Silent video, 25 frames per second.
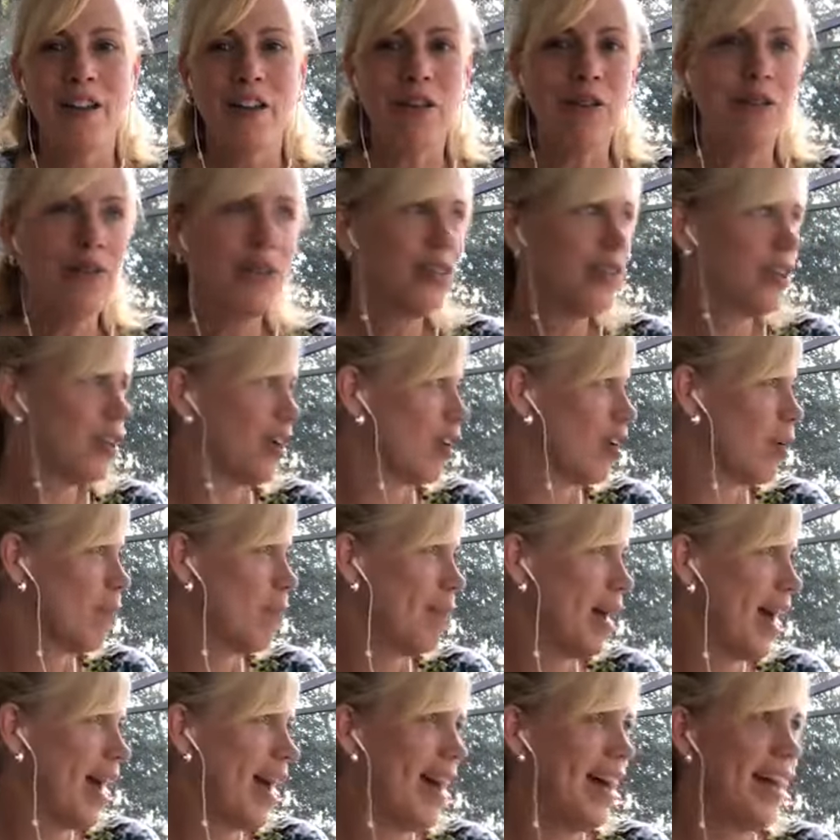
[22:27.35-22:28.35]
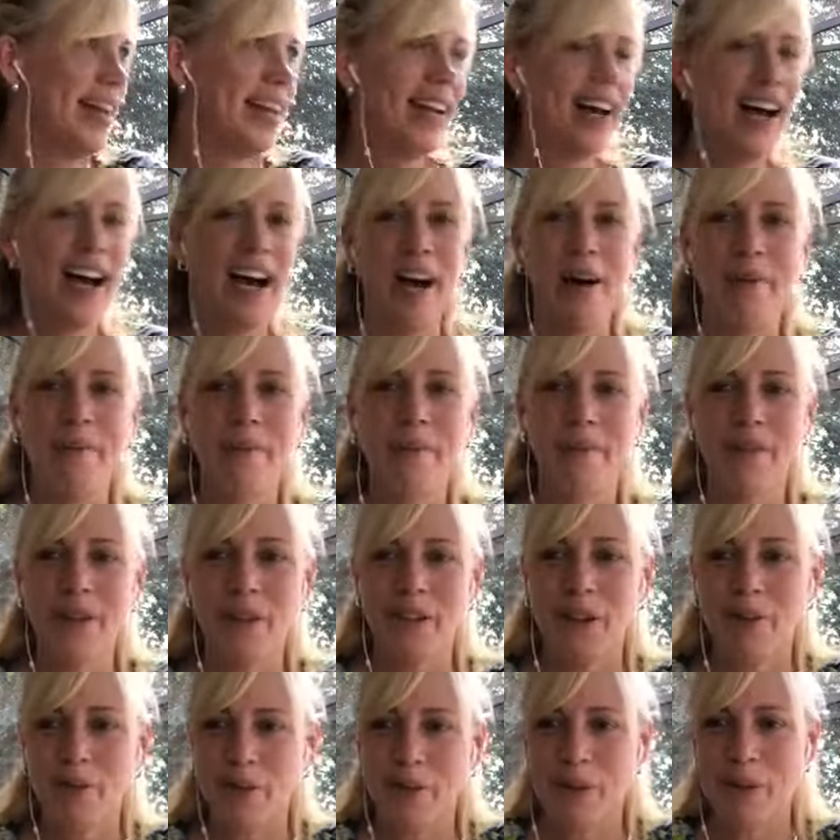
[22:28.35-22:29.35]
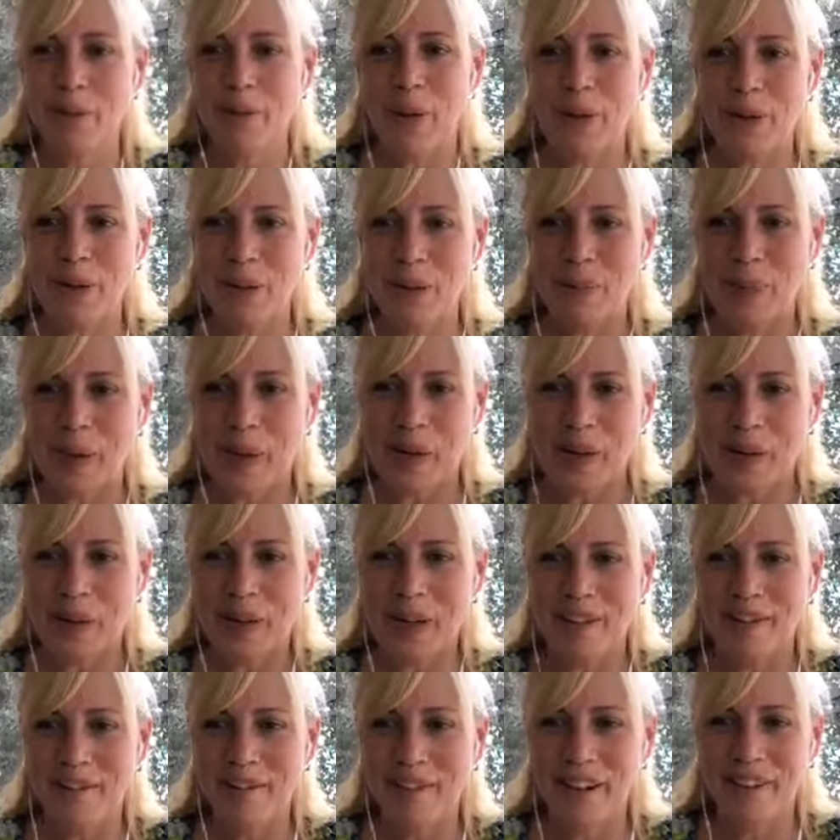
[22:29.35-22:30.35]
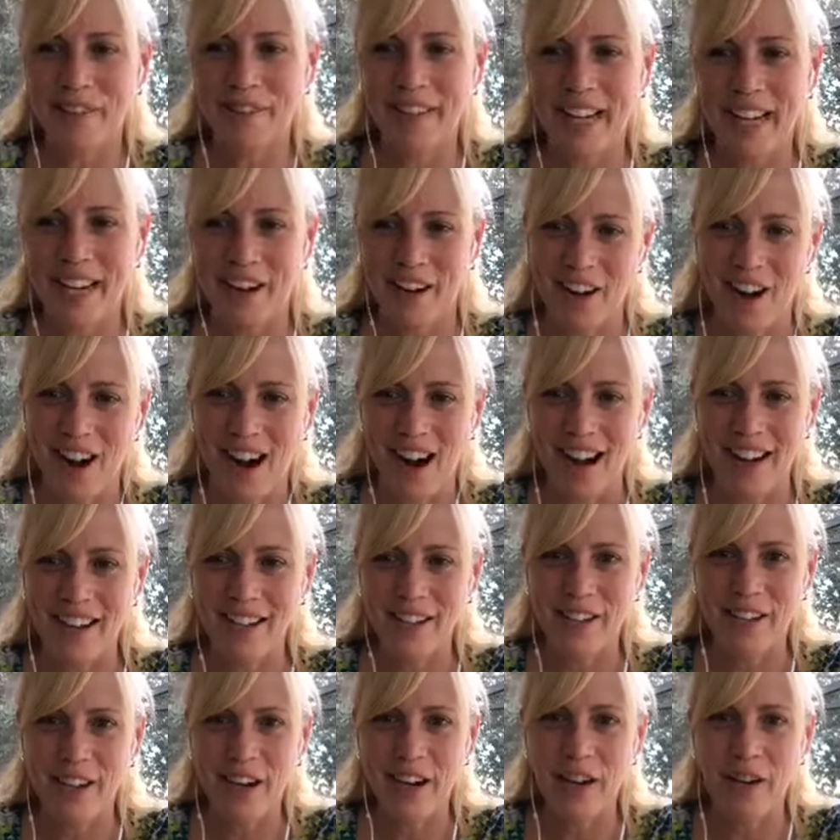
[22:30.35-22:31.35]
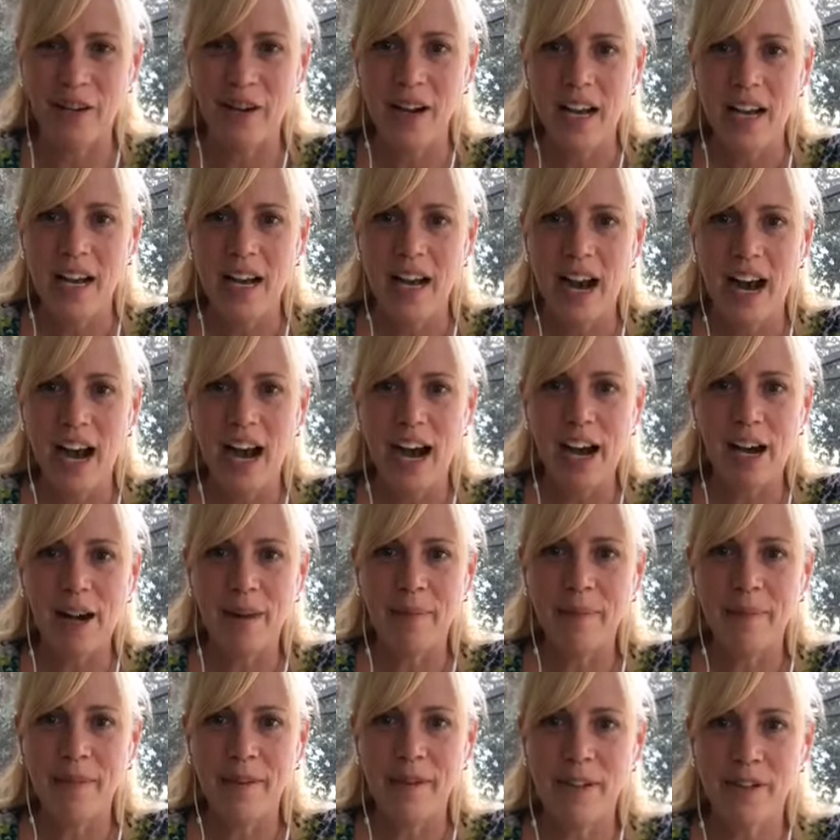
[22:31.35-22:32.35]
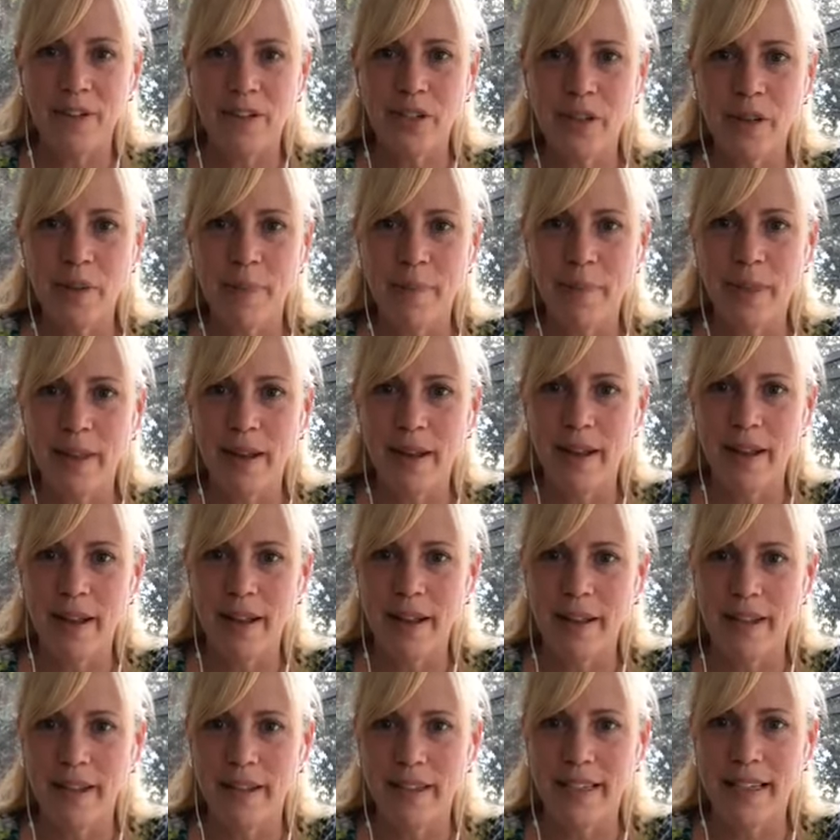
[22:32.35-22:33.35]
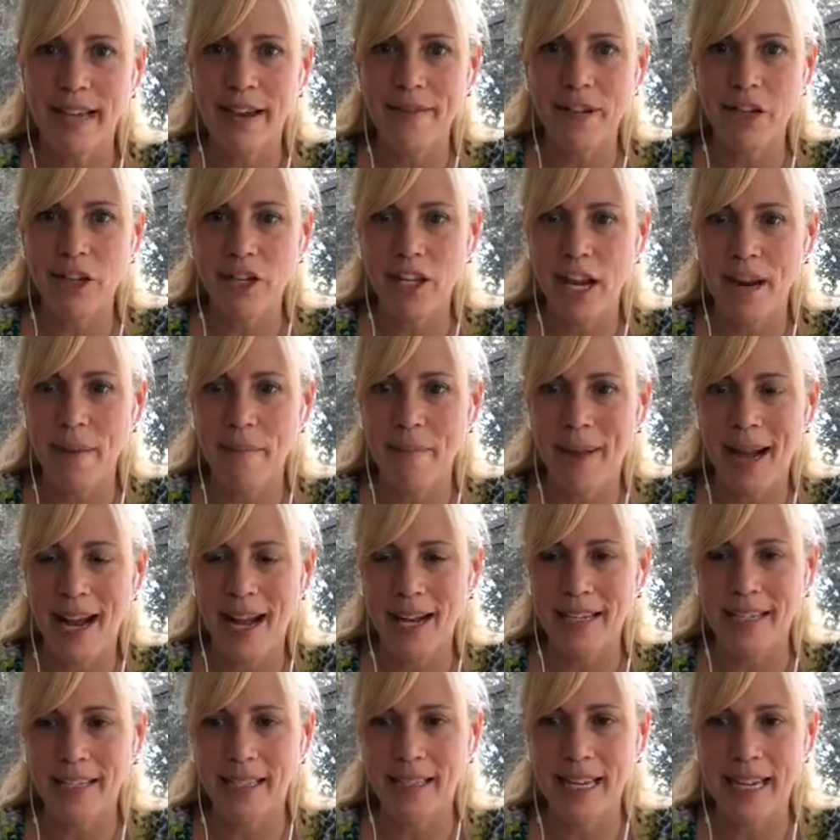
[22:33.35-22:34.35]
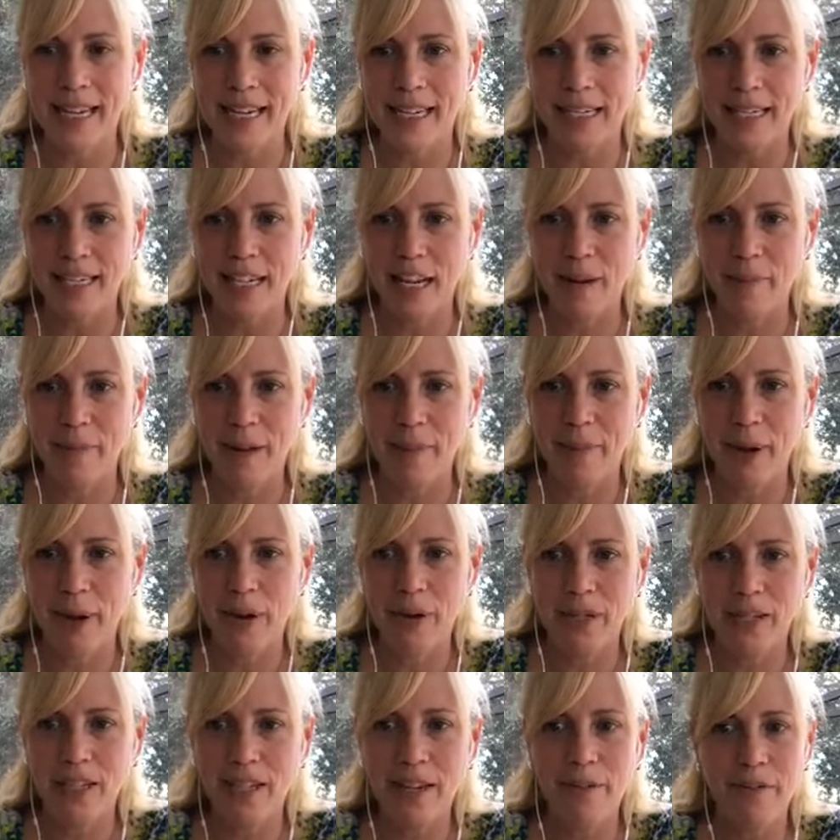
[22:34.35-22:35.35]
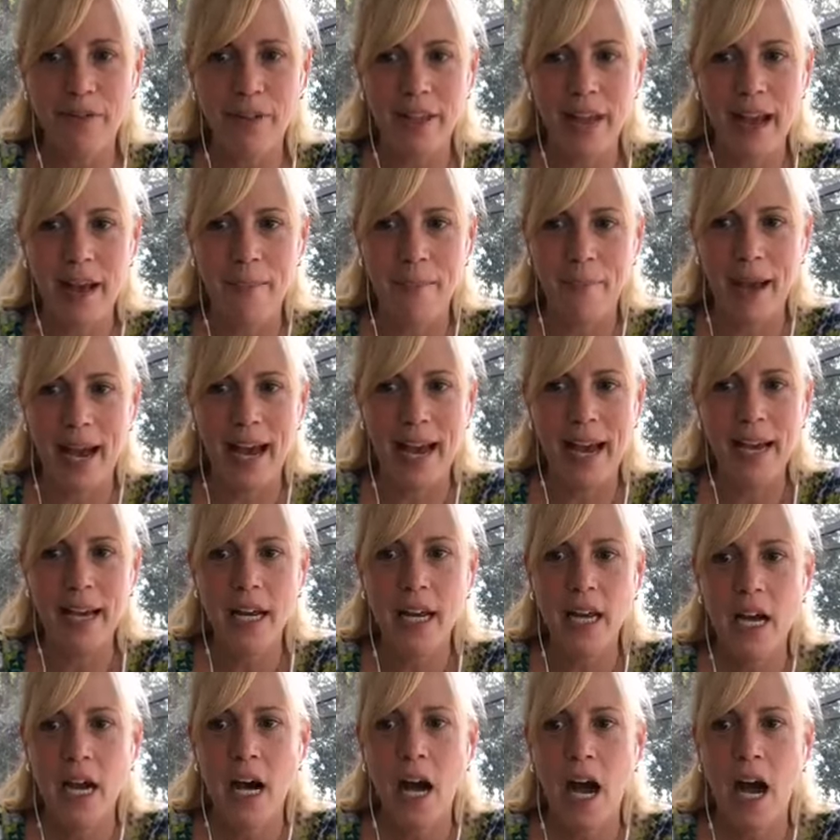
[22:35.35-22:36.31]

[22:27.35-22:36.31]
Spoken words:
used her bed, which hopefully we'll post a picture of later on. So the 7 Gen Pets link is going to be posted for that bed.